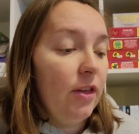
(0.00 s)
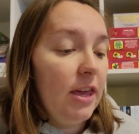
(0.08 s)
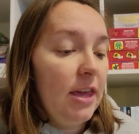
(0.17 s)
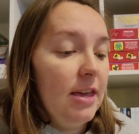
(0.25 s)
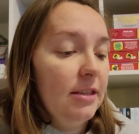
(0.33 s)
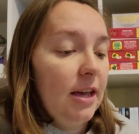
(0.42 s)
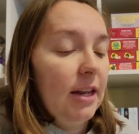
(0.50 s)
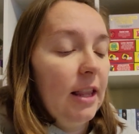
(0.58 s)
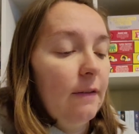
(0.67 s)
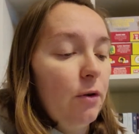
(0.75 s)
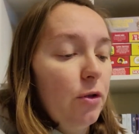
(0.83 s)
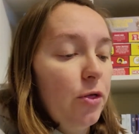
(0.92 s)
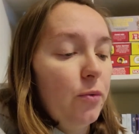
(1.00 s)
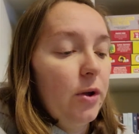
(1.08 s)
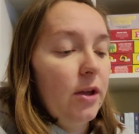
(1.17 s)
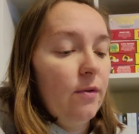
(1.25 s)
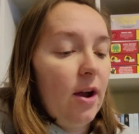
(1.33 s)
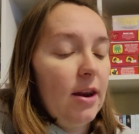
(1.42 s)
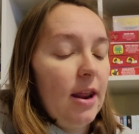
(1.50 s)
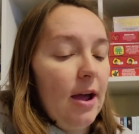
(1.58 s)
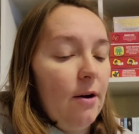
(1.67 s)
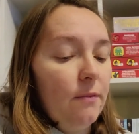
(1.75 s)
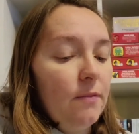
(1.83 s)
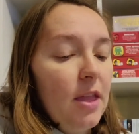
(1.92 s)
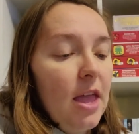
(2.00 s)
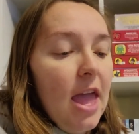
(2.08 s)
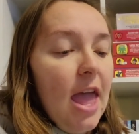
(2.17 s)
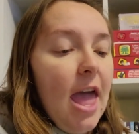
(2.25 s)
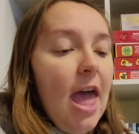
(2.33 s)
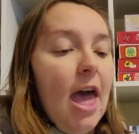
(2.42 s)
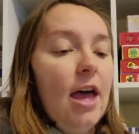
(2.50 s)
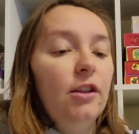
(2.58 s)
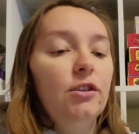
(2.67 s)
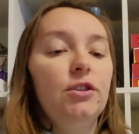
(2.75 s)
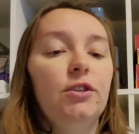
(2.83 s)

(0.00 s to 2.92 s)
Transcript: He is on level 3 right now. And